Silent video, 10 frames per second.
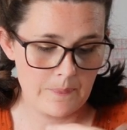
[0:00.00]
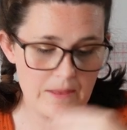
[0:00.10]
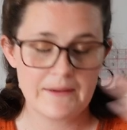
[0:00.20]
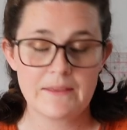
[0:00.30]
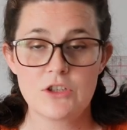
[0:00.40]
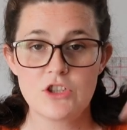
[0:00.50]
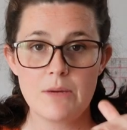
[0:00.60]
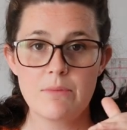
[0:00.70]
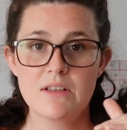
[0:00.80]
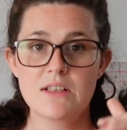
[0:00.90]
like the
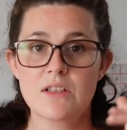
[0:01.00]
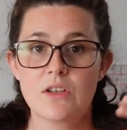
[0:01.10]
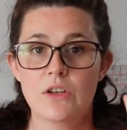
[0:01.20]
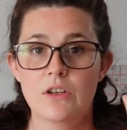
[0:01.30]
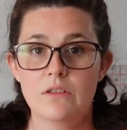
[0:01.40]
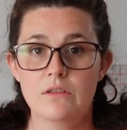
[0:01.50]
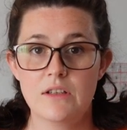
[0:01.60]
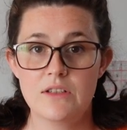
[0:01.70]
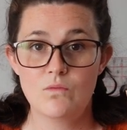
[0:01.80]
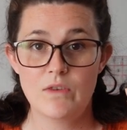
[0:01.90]
shape of the skirt
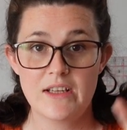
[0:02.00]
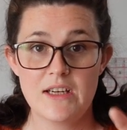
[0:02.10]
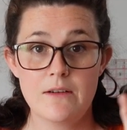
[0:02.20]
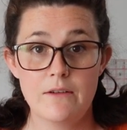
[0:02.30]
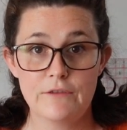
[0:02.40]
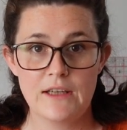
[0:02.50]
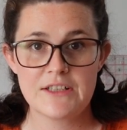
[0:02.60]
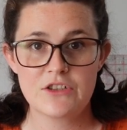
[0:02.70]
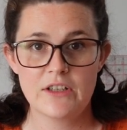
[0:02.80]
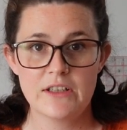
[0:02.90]
is really
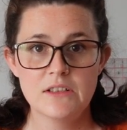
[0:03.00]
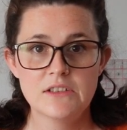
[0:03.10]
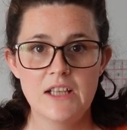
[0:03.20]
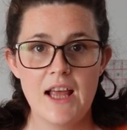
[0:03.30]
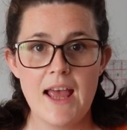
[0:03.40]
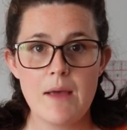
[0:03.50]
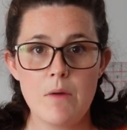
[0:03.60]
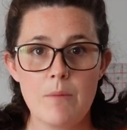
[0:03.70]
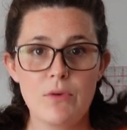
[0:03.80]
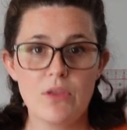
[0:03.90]
flattering,
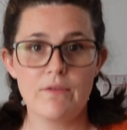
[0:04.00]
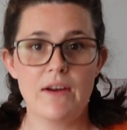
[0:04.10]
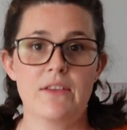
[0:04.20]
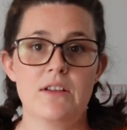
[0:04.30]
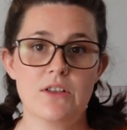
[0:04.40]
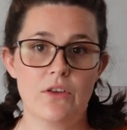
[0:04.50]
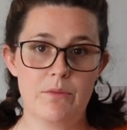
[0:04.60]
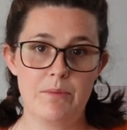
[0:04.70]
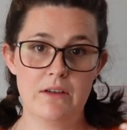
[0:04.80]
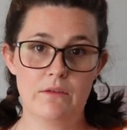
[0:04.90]
but the fact that it's got the
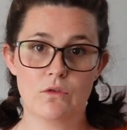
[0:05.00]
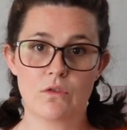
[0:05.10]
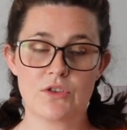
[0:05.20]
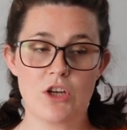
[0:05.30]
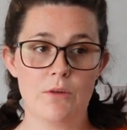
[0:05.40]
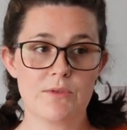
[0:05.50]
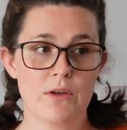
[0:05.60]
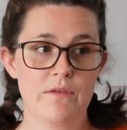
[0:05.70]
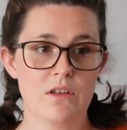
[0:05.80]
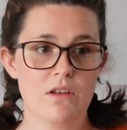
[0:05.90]
pinafore on top, so
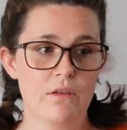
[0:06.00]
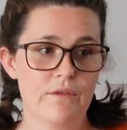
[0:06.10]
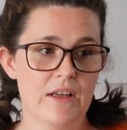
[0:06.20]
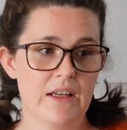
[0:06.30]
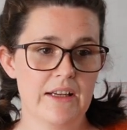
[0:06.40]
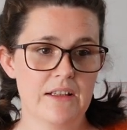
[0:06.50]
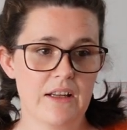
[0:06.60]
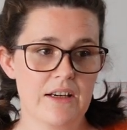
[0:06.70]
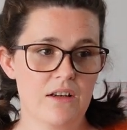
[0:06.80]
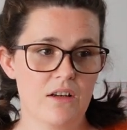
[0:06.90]
if you're not feeling
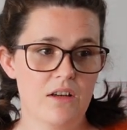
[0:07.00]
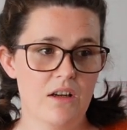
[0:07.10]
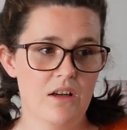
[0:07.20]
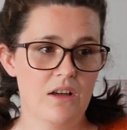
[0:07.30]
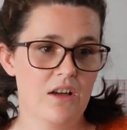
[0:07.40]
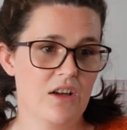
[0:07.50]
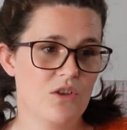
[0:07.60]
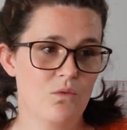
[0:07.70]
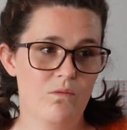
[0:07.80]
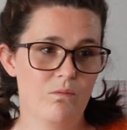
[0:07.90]
like
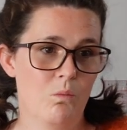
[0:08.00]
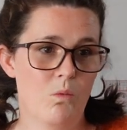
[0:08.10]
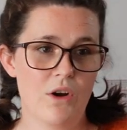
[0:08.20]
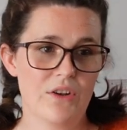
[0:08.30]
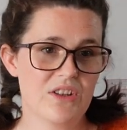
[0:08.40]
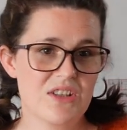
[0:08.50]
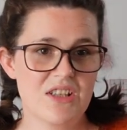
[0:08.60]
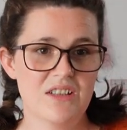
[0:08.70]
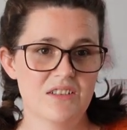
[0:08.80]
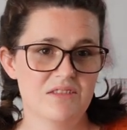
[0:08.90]
you just
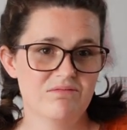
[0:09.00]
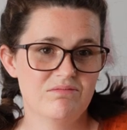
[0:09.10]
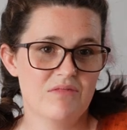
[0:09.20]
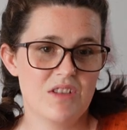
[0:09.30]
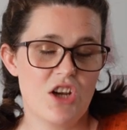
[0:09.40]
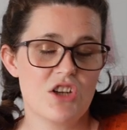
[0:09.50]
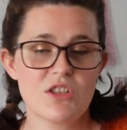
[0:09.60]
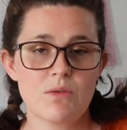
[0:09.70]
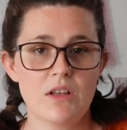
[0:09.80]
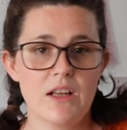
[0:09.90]
want
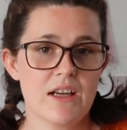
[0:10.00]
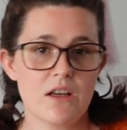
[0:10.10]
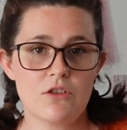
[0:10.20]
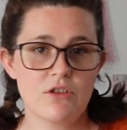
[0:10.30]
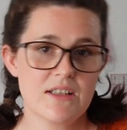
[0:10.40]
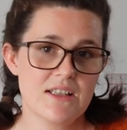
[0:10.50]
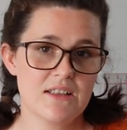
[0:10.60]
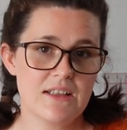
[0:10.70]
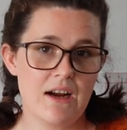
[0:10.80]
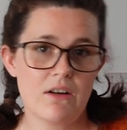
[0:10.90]
to like dress
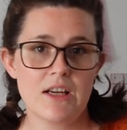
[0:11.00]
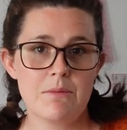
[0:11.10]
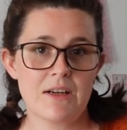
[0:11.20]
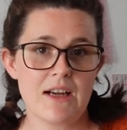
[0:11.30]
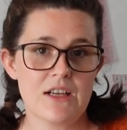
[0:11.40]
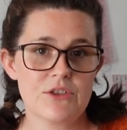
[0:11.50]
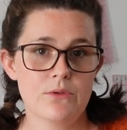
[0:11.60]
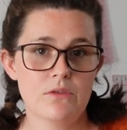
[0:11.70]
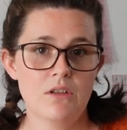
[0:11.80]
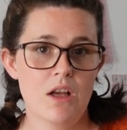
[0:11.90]
it down and keep it
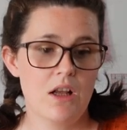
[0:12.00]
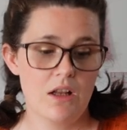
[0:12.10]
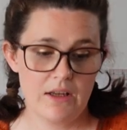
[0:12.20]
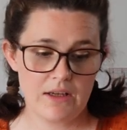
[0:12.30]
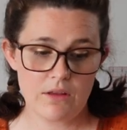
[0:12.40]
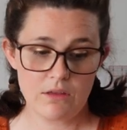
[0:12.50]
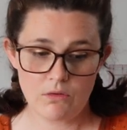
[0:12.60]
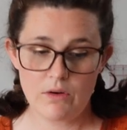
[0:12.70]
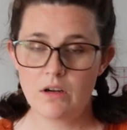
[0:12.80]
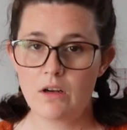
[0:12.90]
casual, like
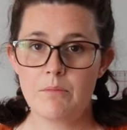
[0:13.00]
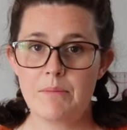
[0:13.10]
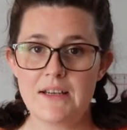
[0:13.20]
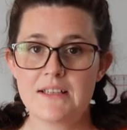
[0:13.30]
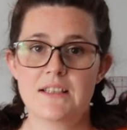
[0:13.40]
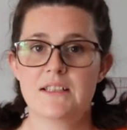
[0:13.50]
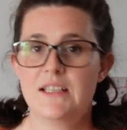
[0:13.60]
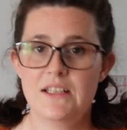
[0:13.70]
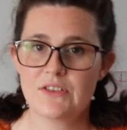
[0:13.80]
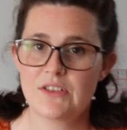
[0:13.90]
throwing on a basic
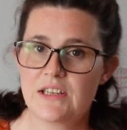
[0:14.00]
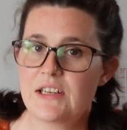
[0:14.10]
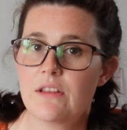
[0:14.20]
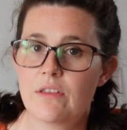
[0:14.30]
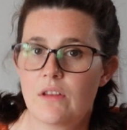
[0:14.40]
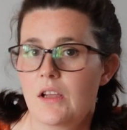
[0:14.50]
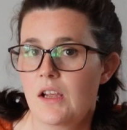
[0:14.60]
tee underneath